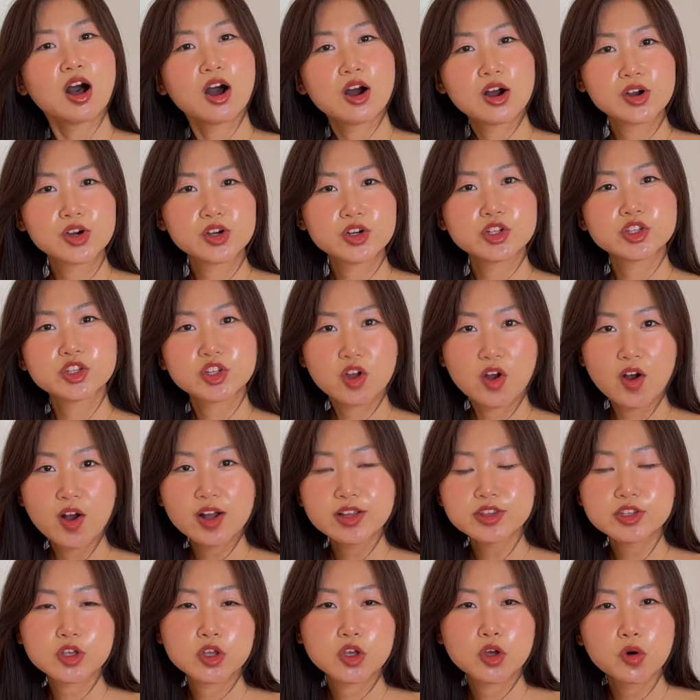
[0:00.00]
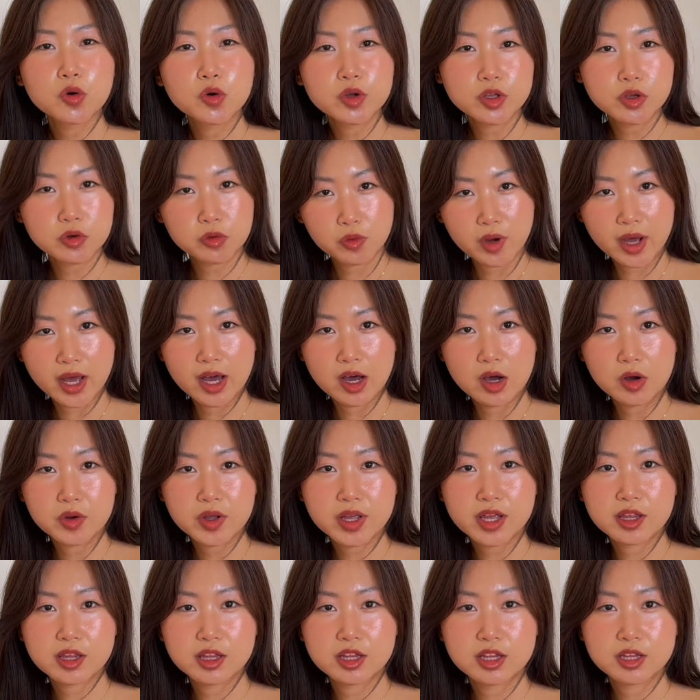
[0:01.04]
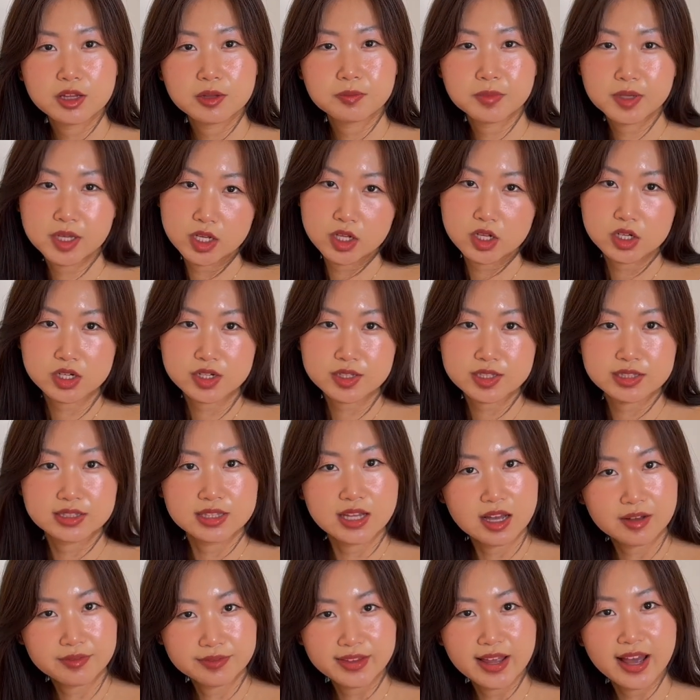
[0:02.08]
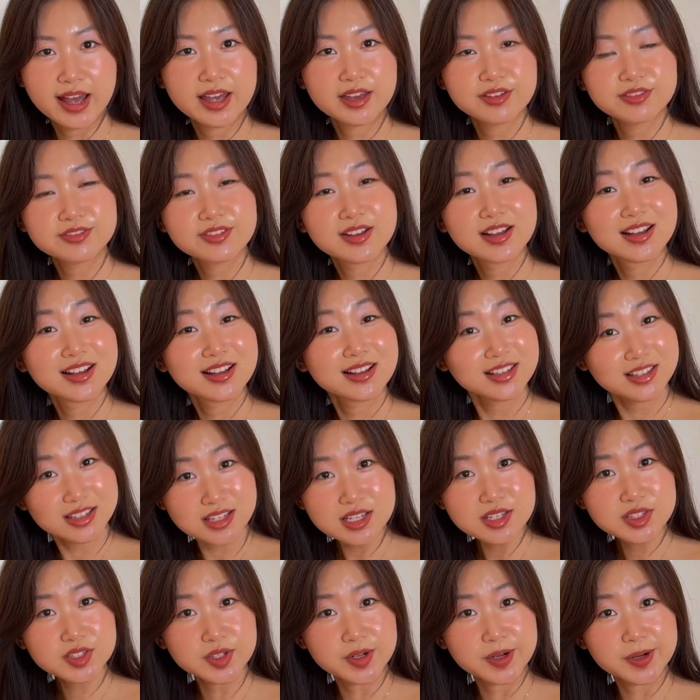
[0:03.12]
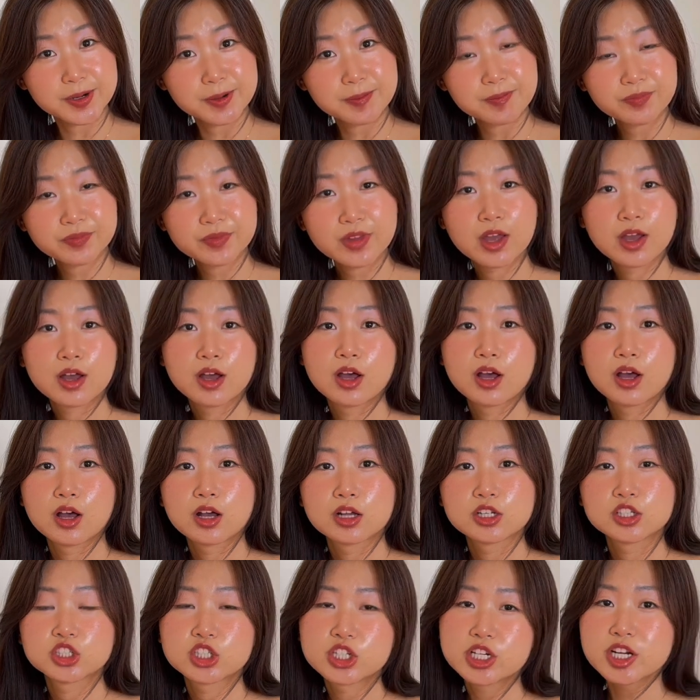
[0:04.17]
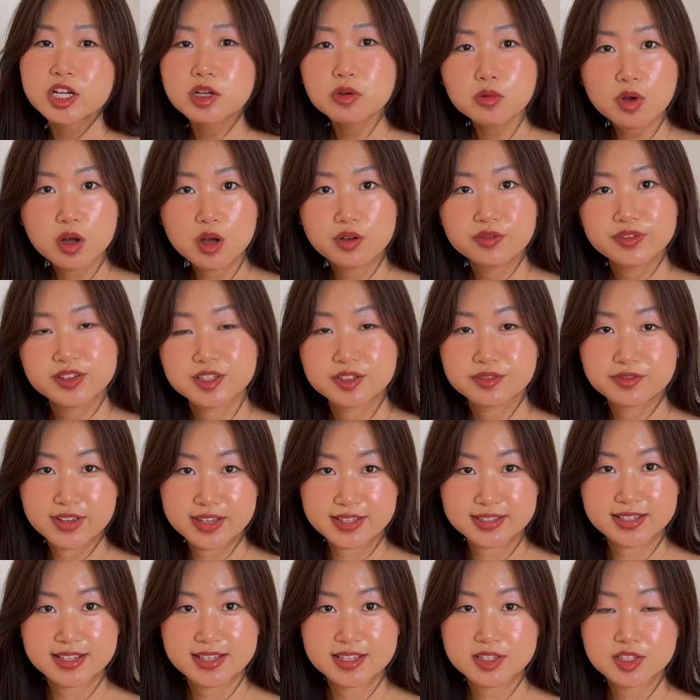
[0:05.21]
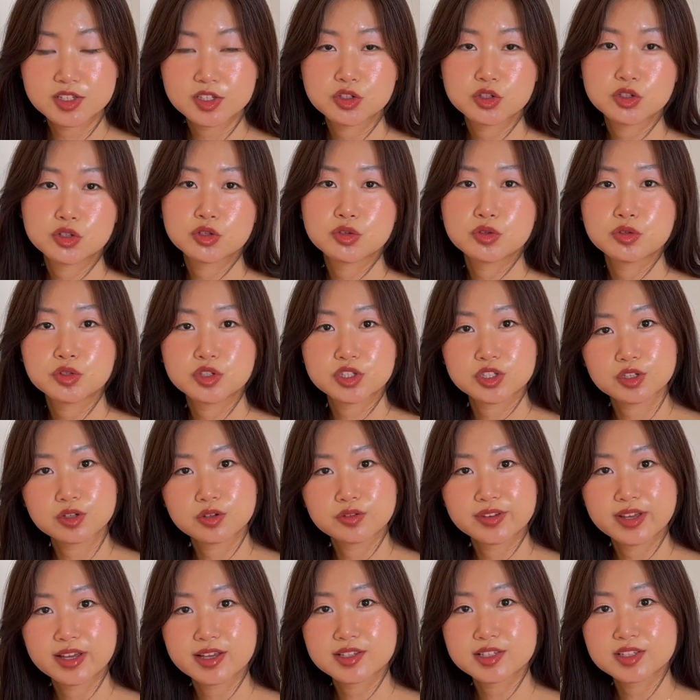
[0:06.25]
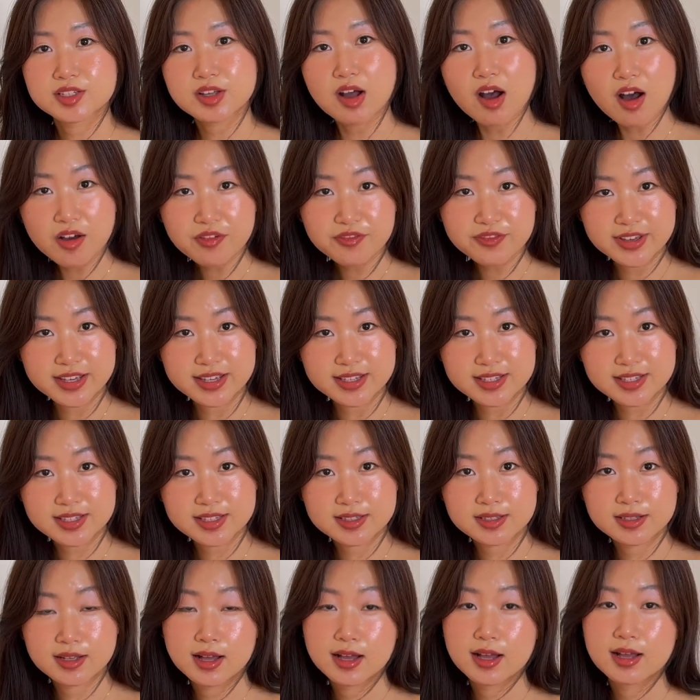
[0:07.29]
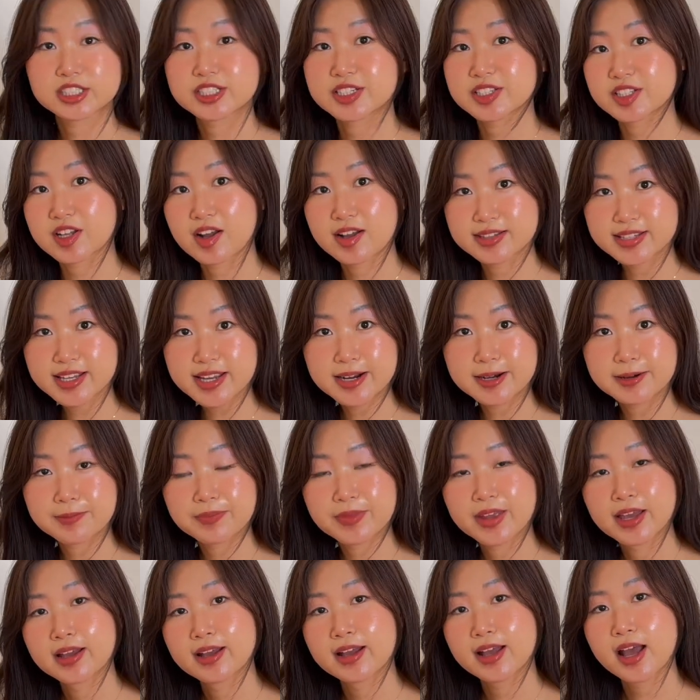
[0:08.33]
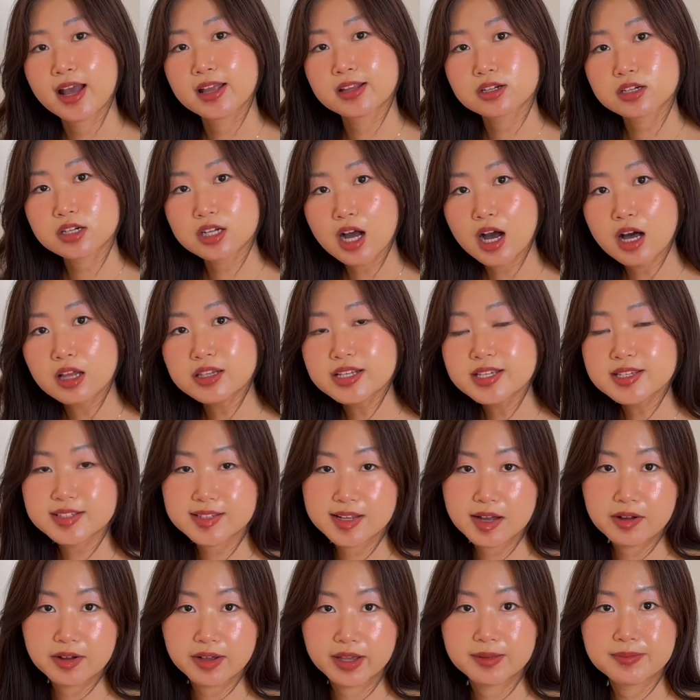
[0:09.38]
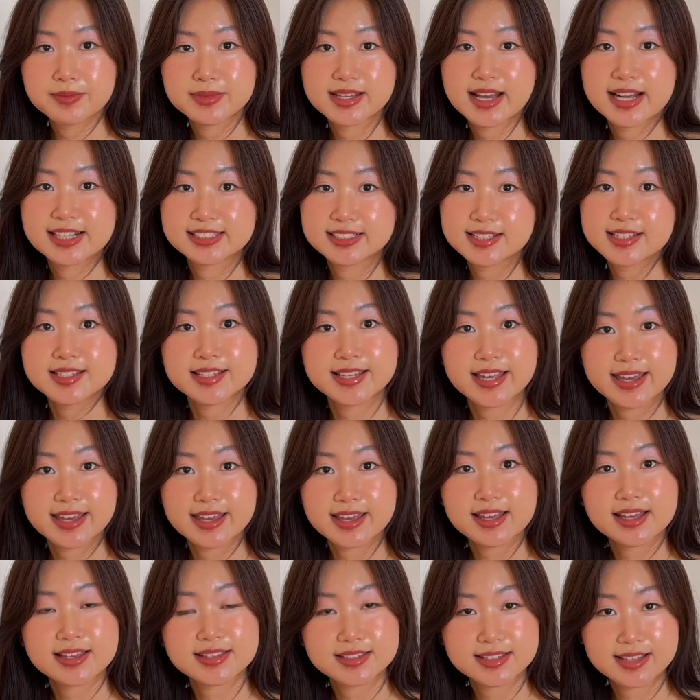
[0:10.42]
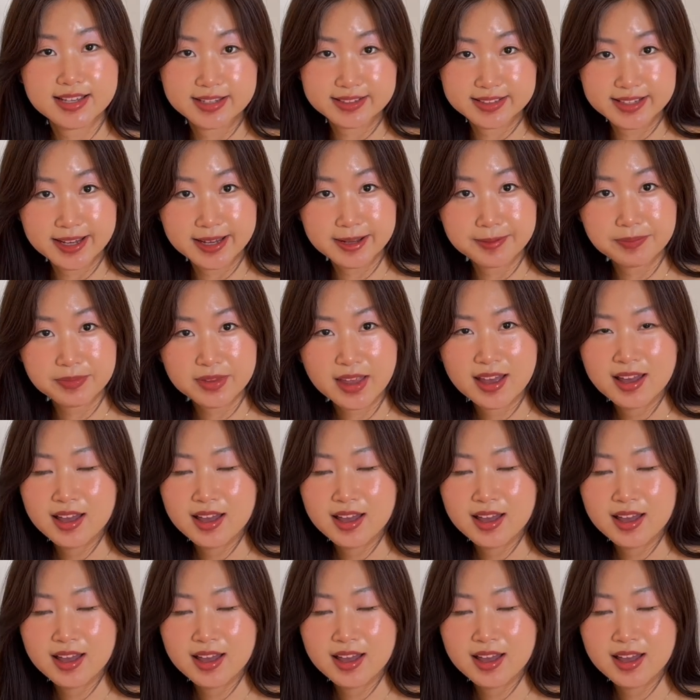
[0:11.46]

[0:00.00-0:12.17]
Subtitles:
are not going well in Peter's love life either. During one of his visits to Sylvia's office, she's not there, and her colleagues tell him that she's taking a sick day.